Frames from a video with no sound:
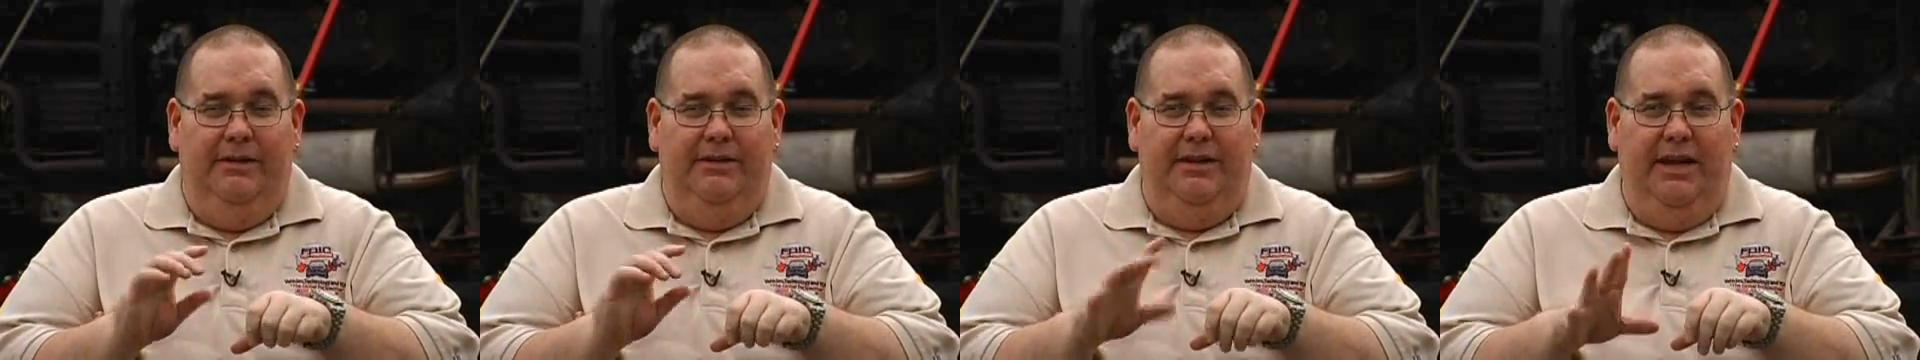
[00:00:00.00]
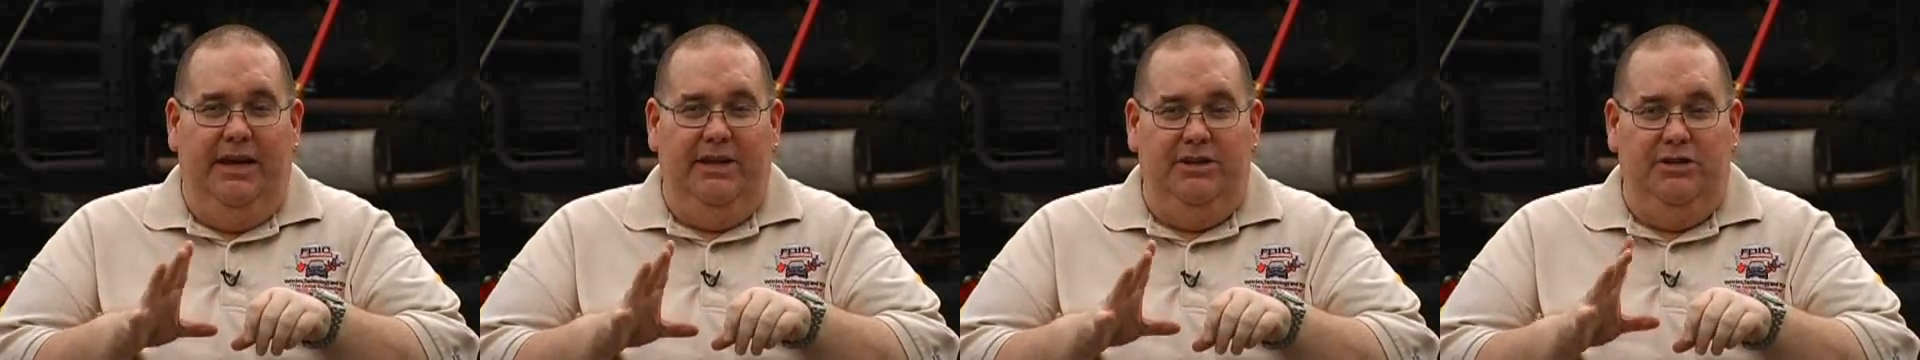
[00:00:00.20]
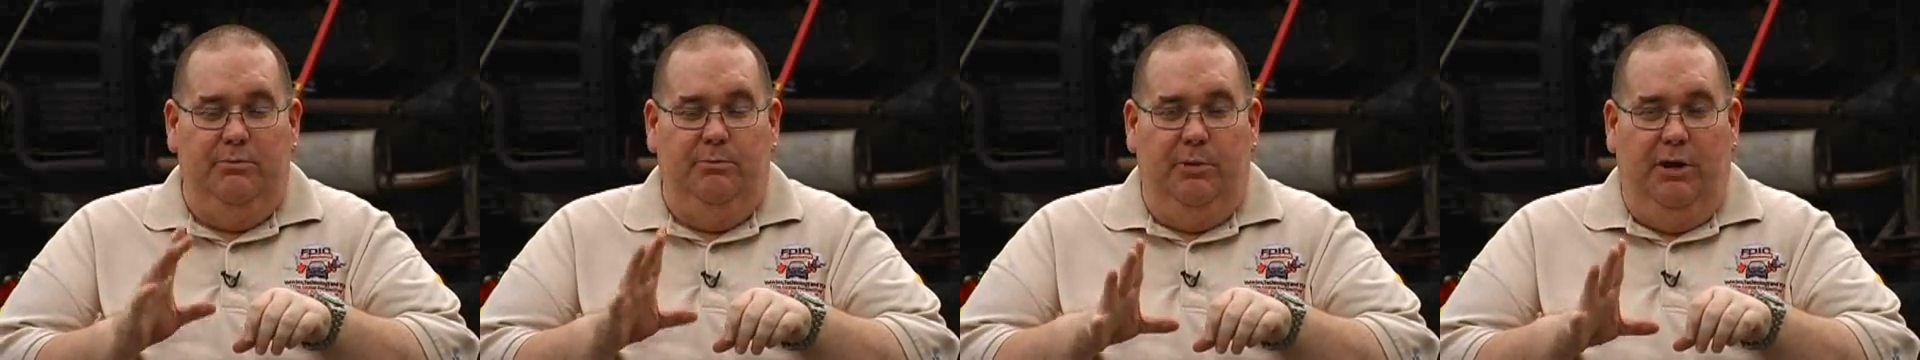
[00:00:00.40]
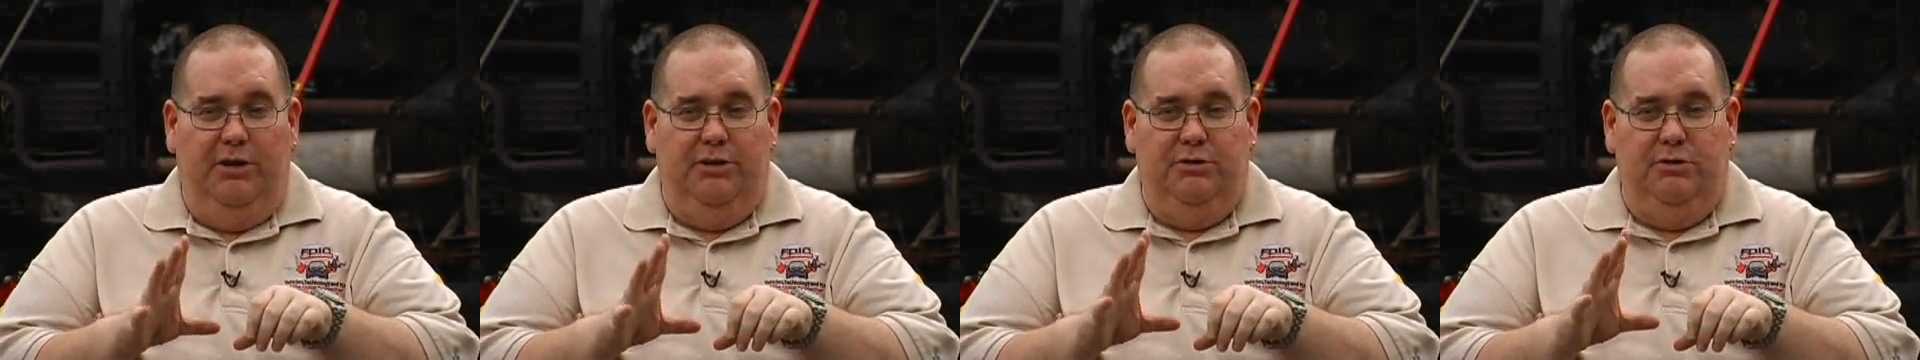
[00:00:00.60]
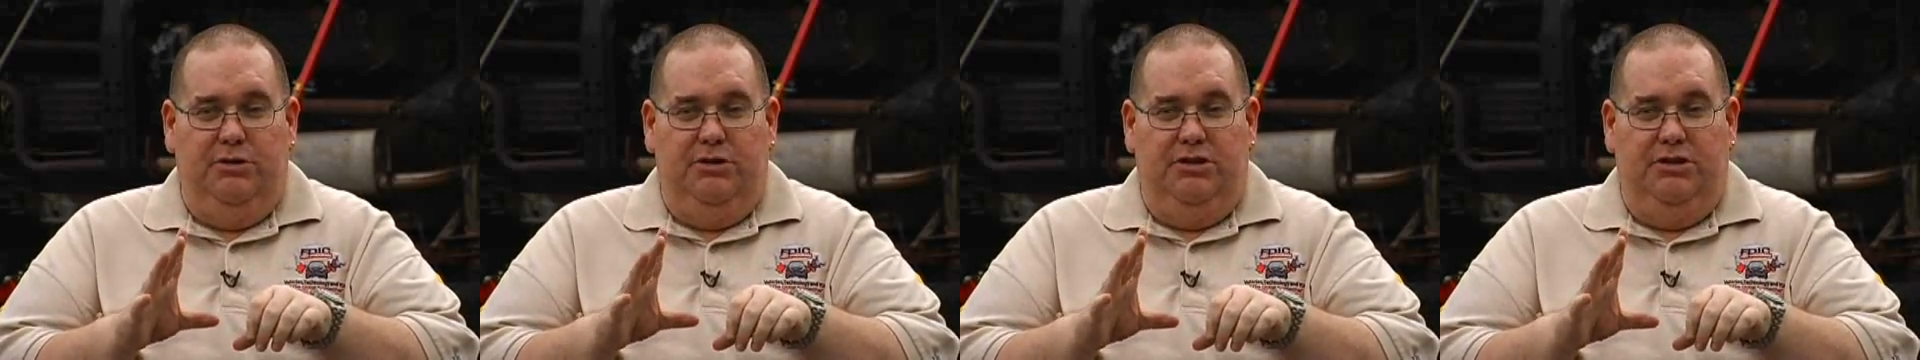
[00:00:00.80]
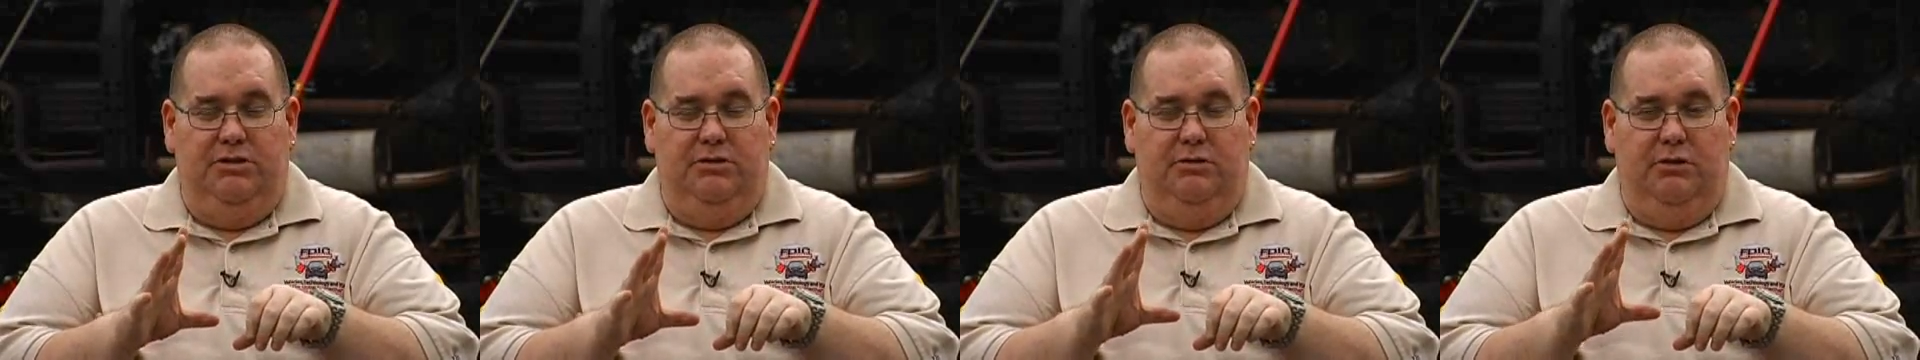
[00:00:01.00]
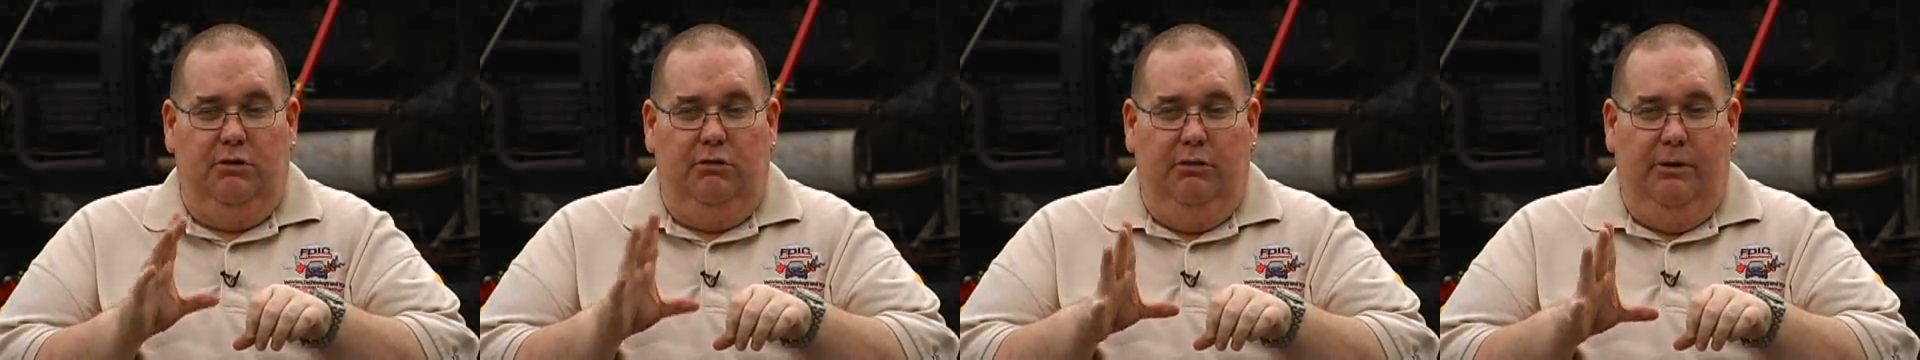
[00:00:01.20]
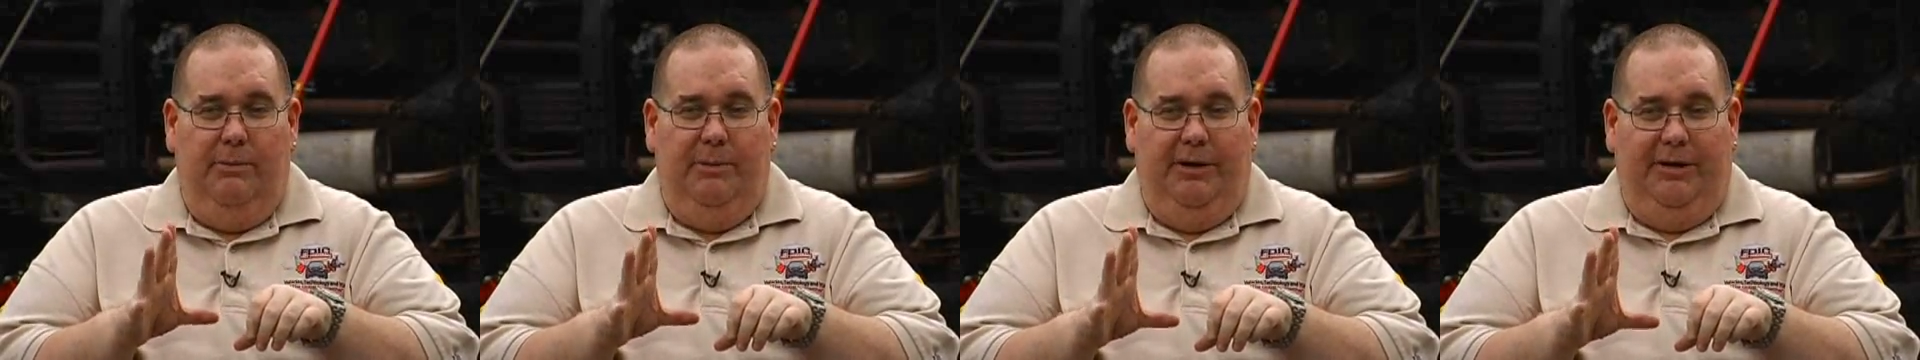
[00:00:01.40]
tension buttress
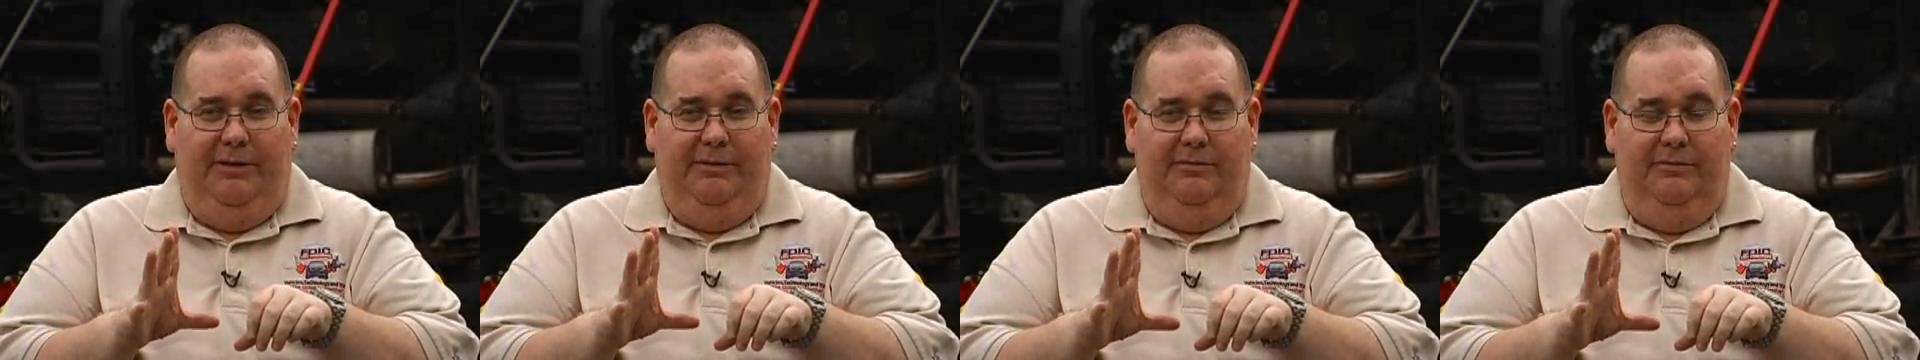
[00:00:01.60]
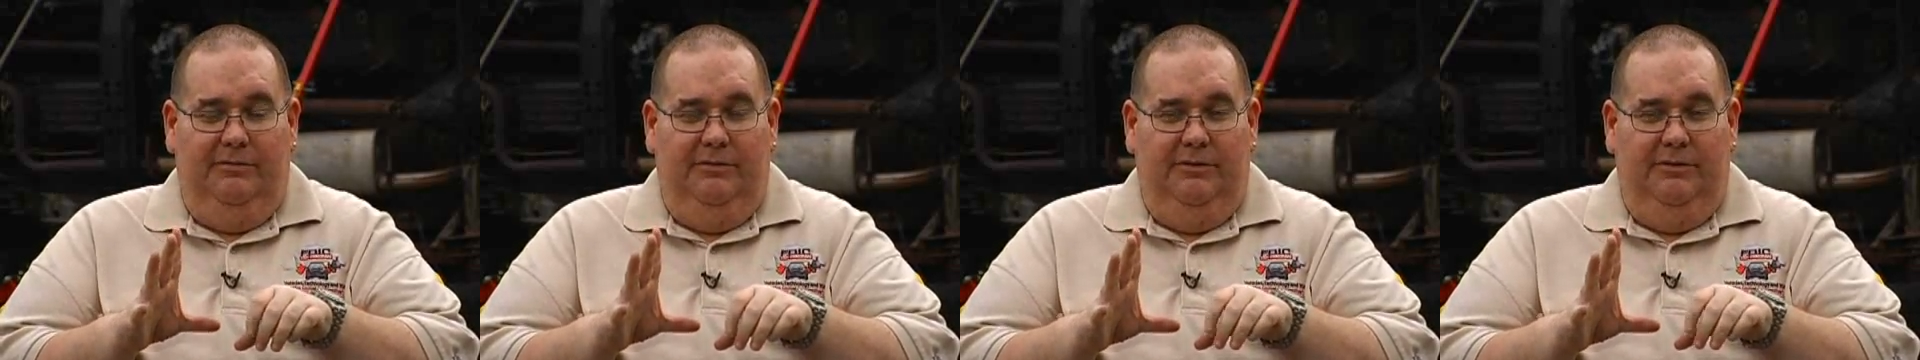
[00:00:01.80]
cribbing.